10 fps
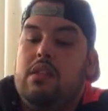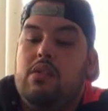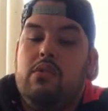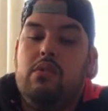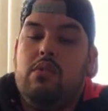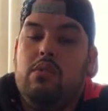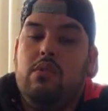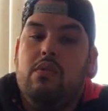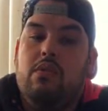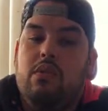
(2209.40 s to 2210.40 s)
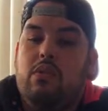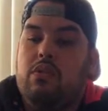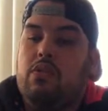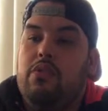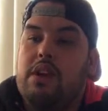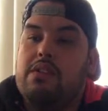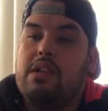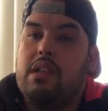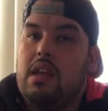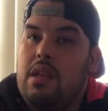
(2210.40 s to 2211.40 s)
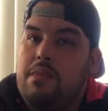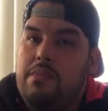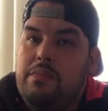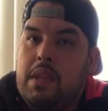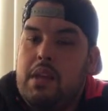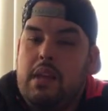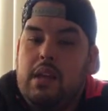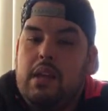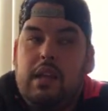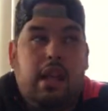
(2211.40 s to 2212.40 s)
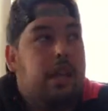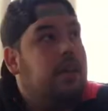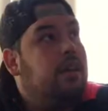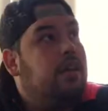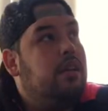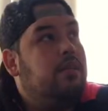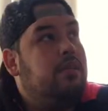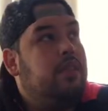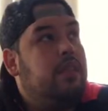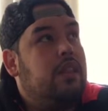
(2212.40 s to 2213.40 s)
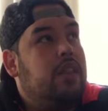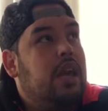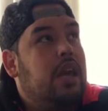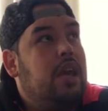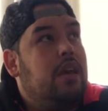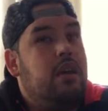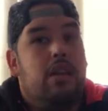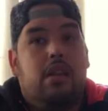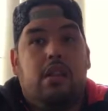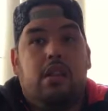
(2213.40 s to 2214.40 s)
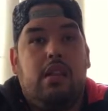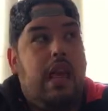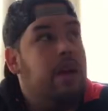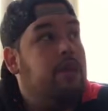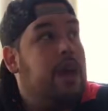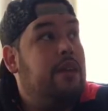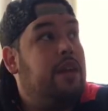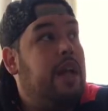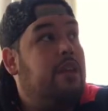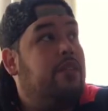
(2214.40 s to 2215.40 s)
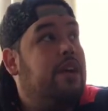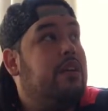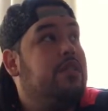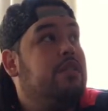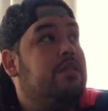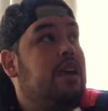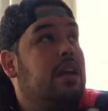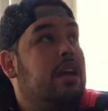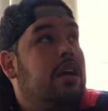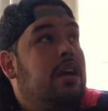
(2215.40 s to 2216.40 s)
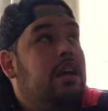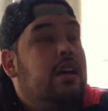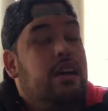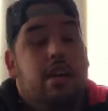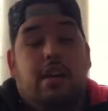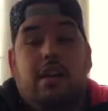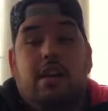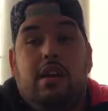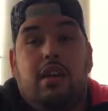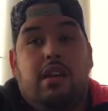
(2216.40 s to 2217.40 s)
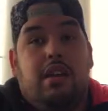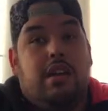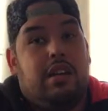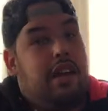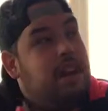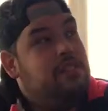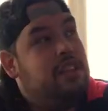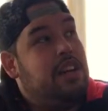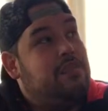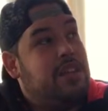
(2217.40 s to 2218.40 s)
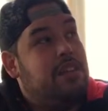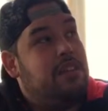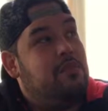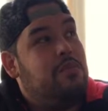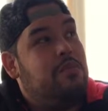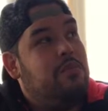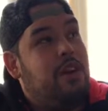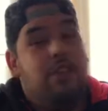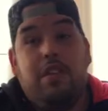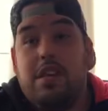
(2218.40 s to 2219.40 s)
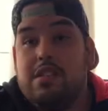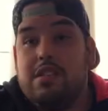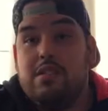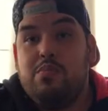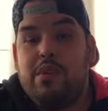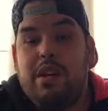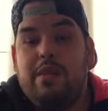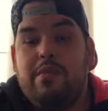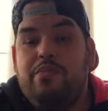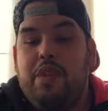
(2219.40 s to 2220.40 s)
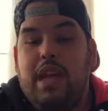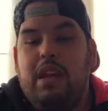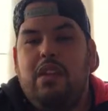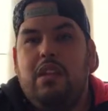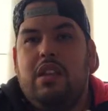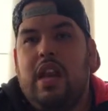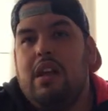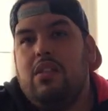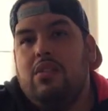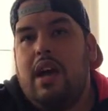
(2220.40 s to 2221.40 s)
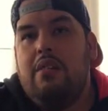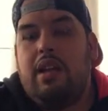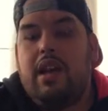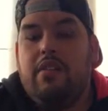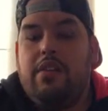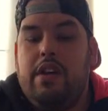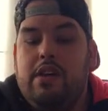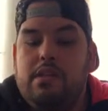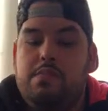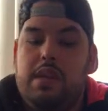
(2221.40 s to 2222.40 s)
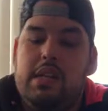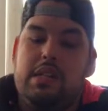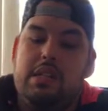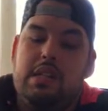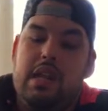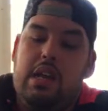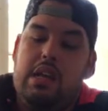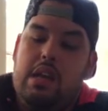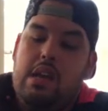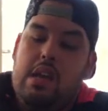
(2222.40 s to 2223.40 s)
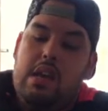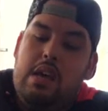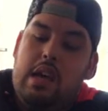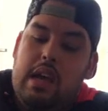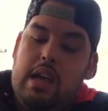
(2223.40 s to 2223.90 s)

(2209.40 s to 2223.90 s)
do figures like that. Like we have a lot of figures that, and like I'm looking at my Marvel Legends display. I do have a lot of figures, but it's just like I